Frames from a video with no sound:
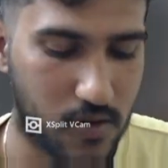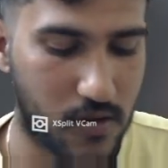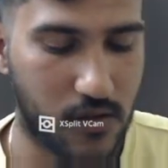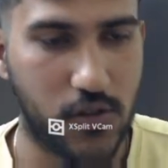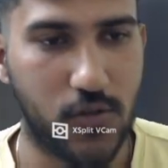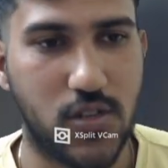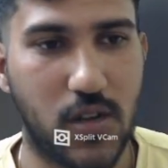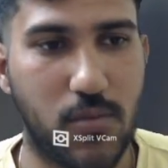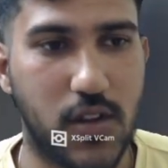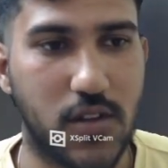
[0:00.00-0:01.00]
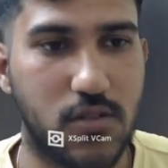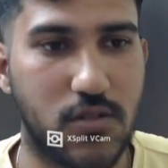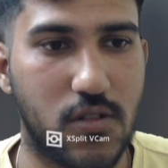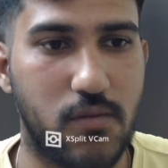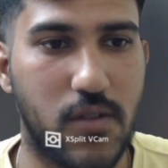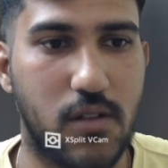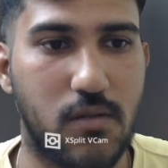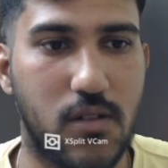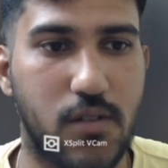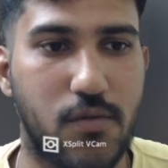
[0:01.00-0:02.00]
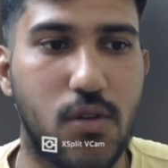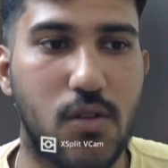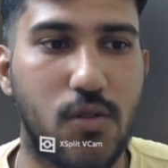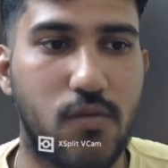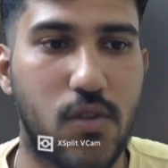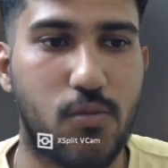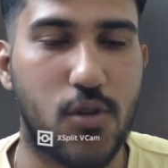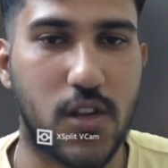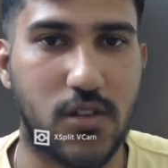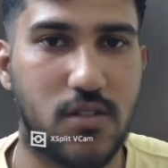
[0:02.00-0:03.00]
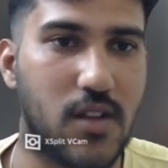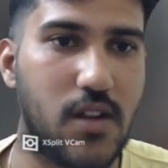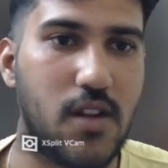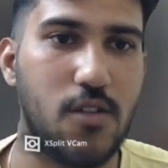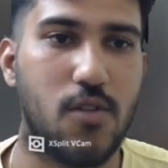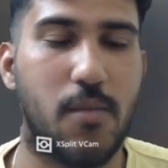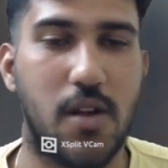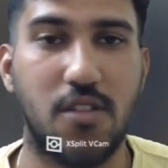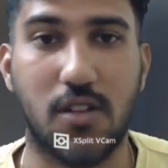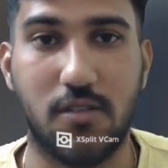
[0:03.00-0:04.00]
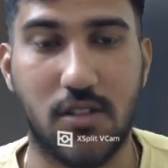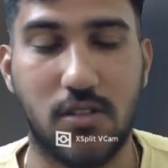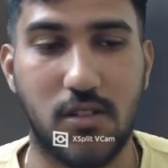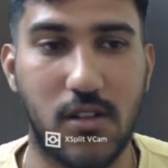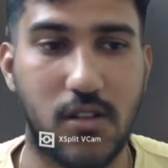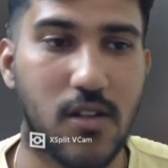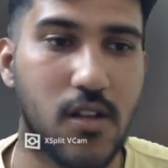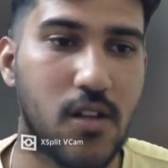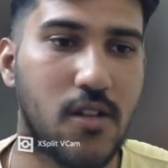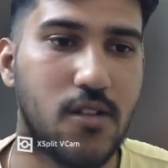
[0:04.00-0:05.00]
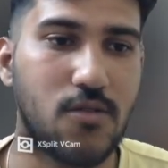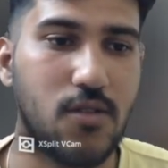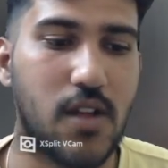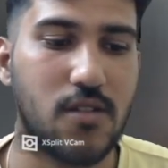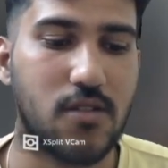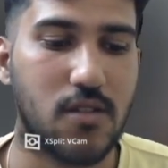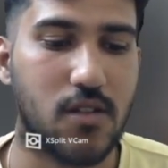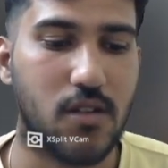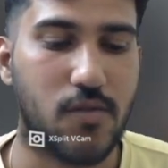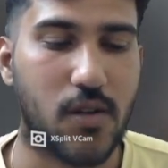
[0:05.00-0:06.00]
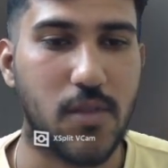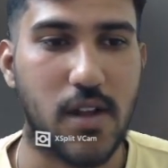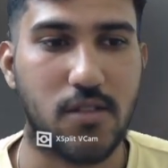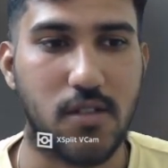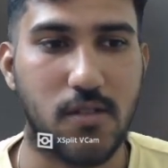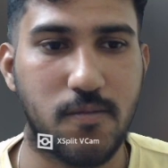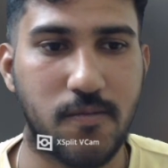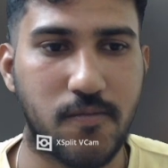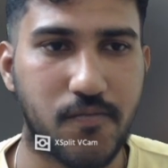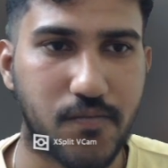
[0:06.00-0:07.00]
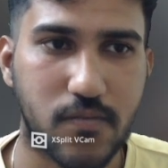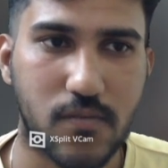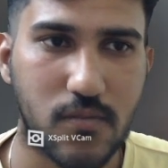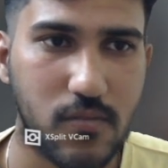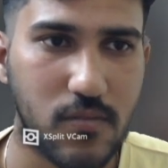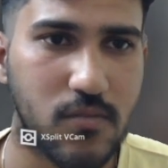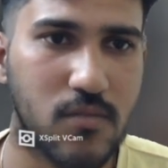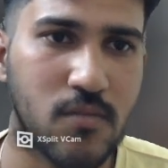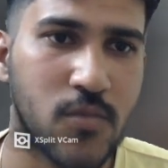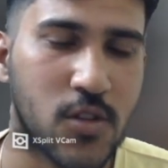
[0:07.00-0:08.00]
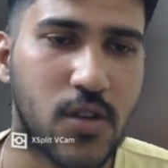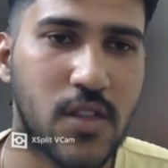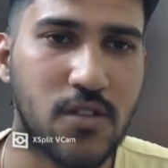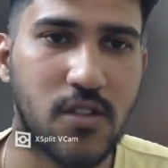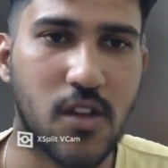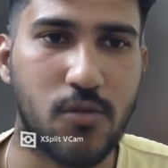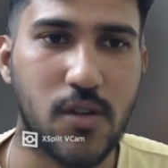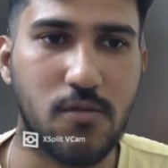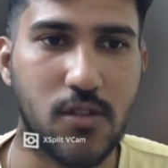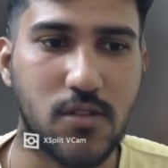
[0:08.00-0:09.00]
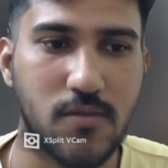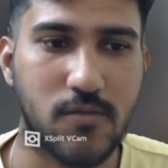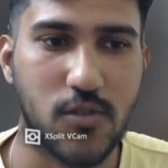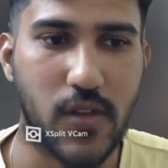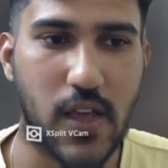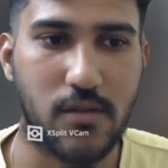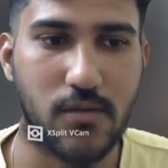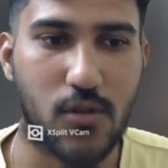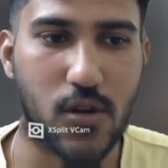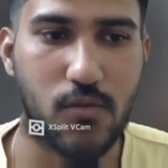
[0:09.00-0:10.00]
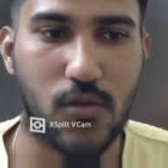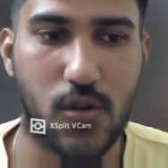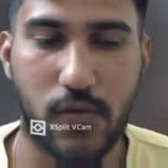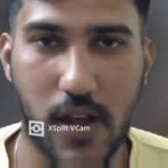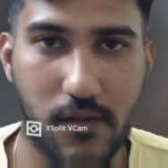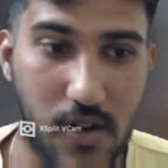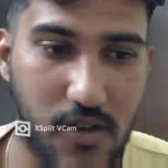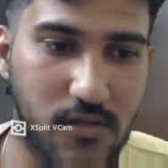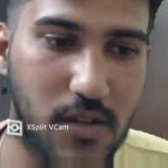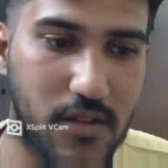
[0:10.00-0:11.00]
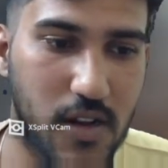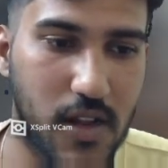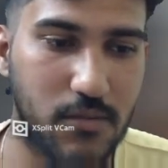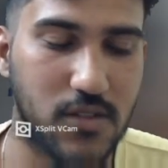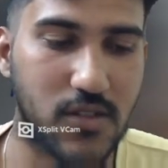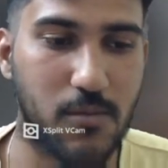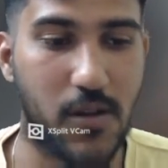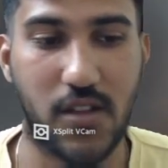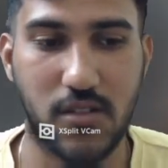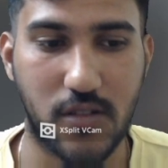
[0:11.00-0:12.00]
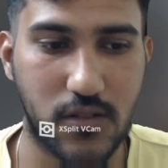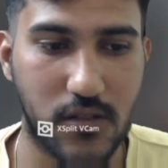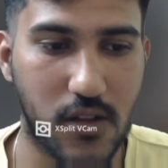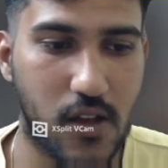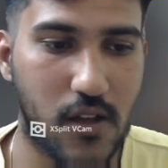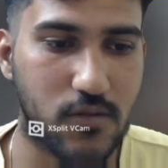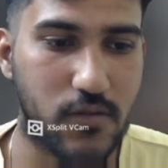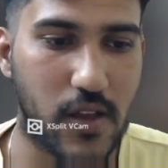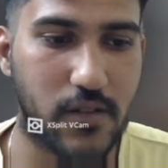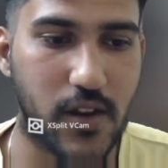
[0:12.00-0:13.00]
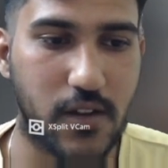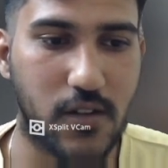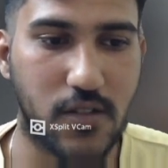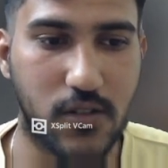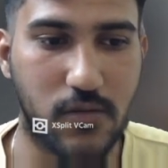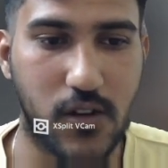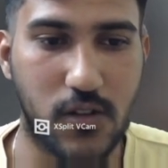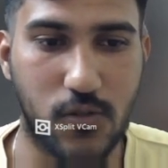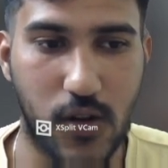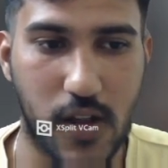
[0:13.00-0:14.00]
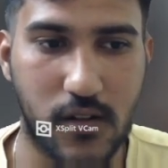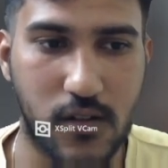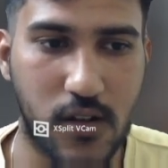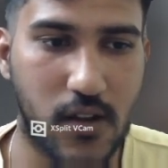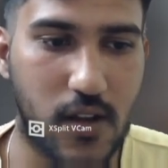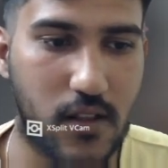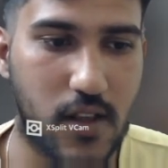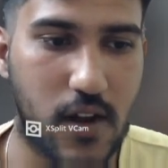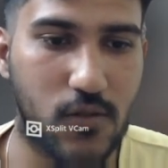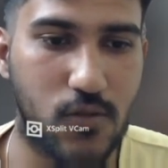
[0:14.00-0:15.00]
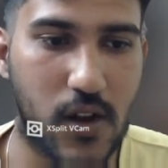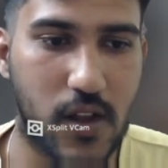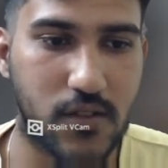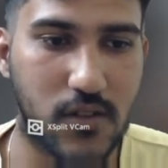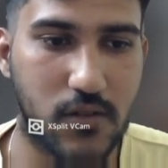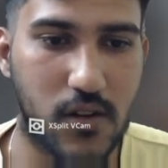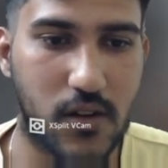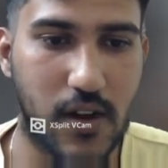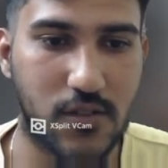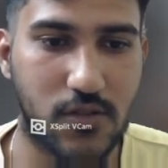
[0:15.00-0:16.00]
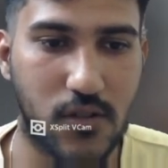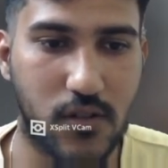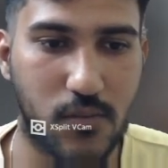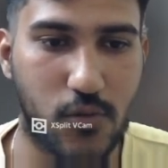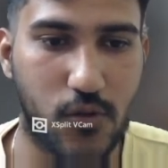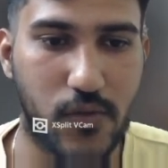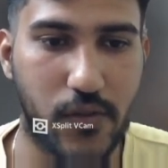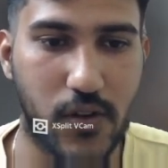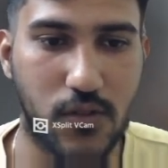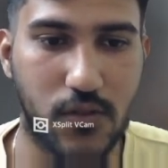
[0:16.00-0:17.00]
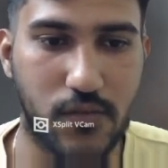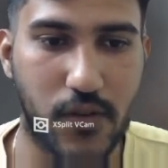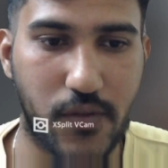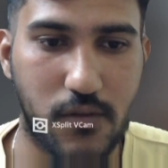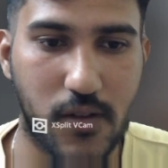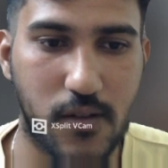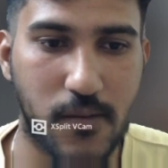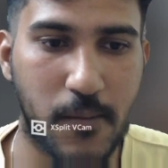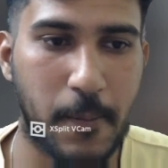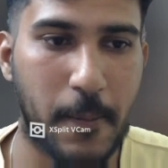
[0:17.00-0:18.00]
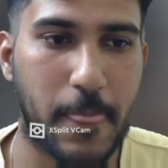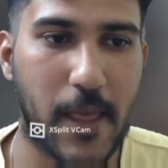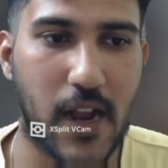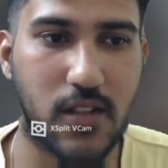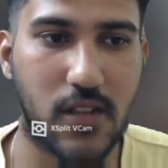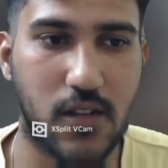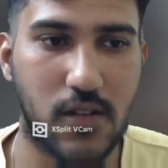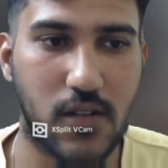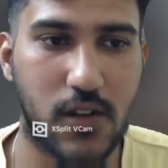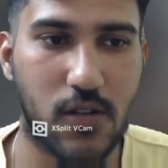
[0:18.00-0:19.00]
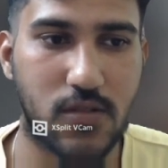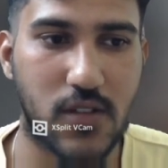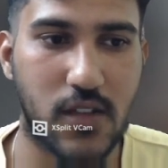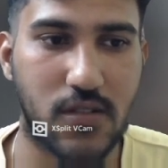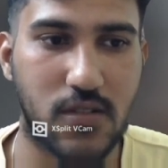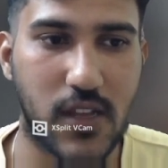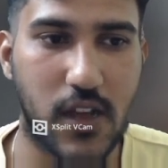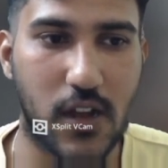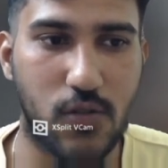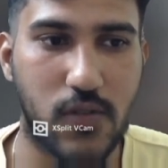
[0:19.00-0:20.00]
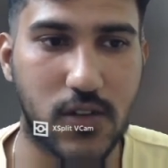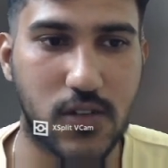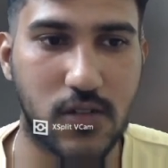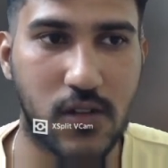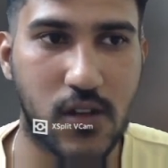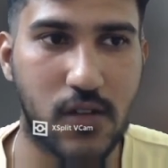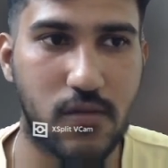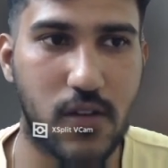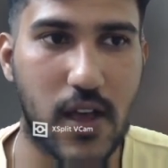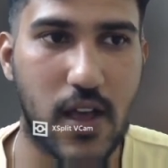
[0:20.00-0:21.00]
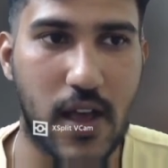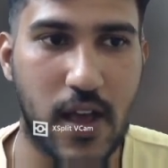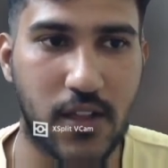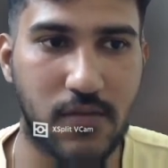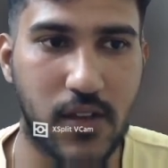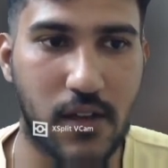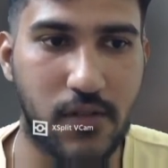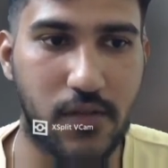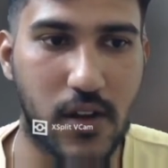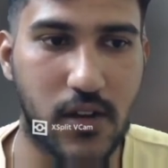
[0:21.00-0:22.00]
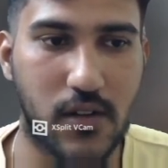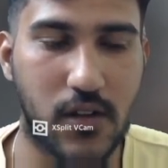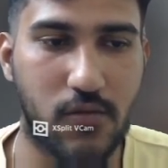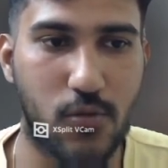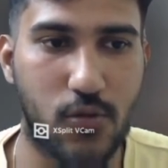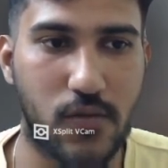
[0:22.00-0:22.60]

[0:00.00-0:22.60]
huge applications, or wherever, if you are going for production side and you have many services running. So that's from that side. So this is how it works. So we have what we have done is, basically I'm just summarizing this. So we have created a server in Golang, and that Golang server runs on port 50051, and then it also has a say hello function, as we have defined in our proto